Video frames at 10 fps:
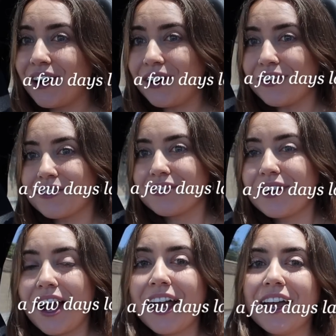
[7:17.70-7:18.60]
All
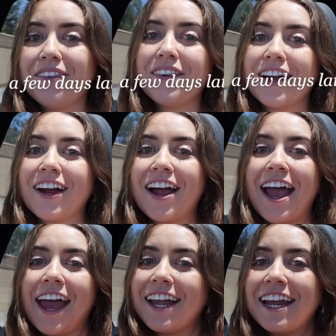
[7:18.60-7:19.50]
right, we are
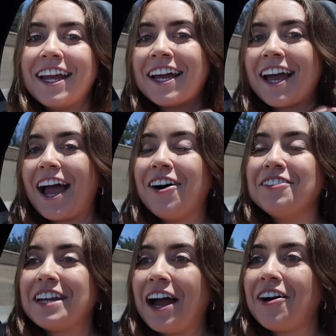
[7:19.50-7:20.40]
heading
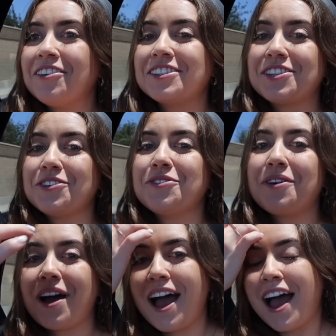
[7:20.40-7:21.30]
out now
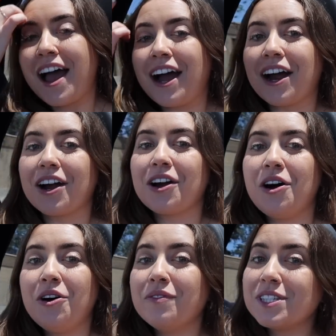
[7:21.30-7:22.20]
to our
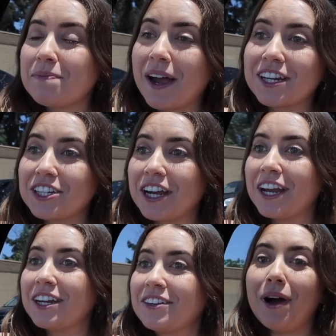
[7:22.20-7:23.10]
home
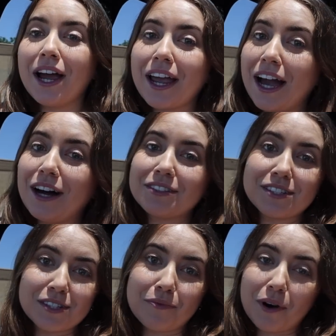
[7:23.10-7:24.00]
inspection. Buying a house
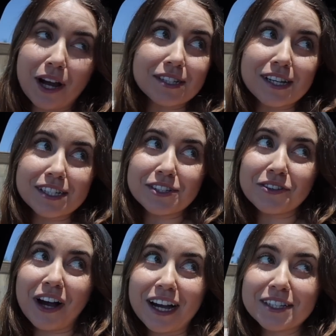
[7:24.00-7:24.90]
is a process,
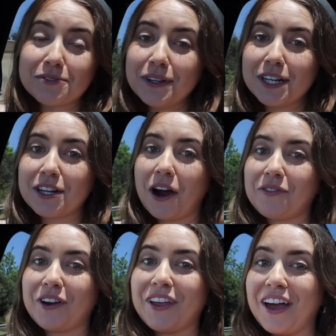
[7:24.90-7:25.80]
you guys. We did
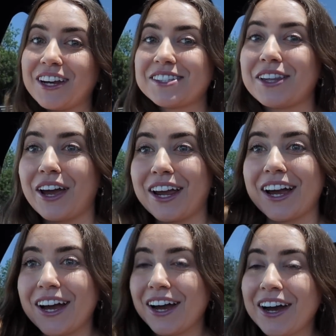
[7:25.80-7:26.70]
not realize
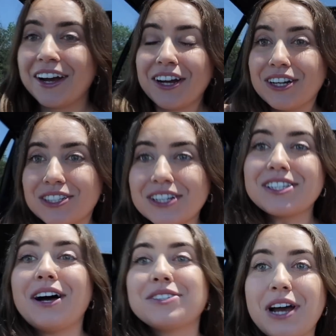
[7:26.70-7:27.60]
like
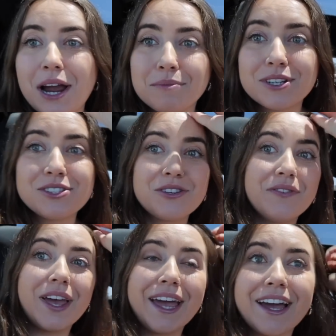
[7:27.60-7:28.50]
just how time
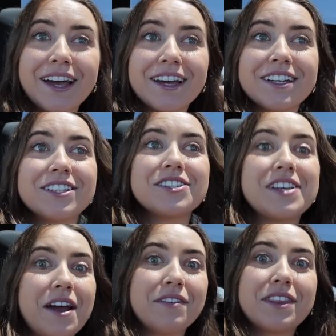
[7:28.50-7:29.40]
consuming
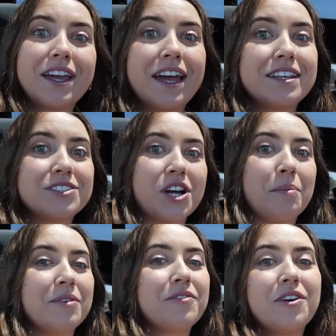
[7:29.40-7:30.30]
just everything is
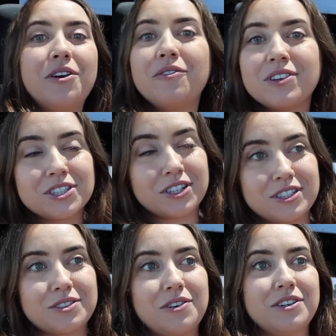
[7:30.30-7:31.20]
shopping for home
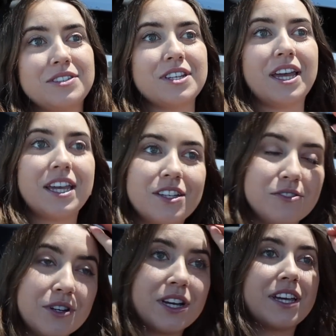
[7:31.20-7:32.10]
insurance quotes, like
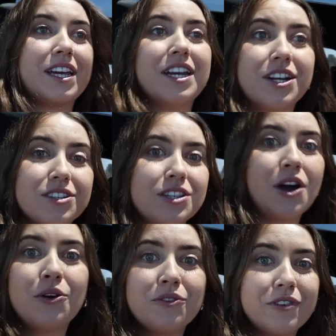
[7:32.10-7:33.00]
doing getting your
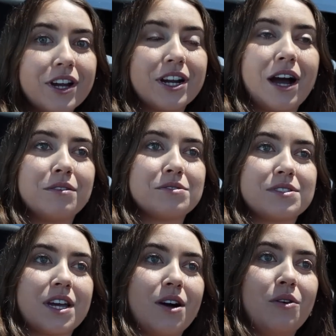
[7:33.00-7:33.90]
loan figured out, which
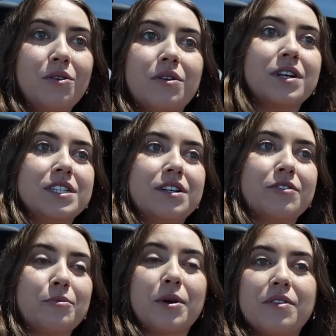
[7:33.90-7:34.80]
is like a whole ordeal
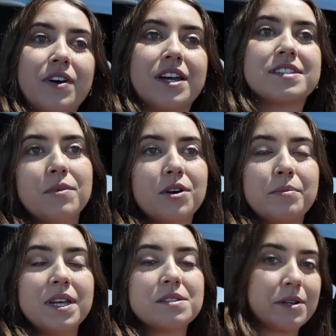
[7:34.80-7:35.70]
for both of us, or
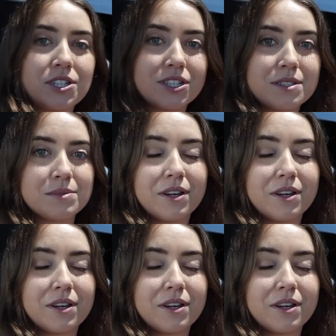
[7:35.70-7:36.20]
me especially because I'm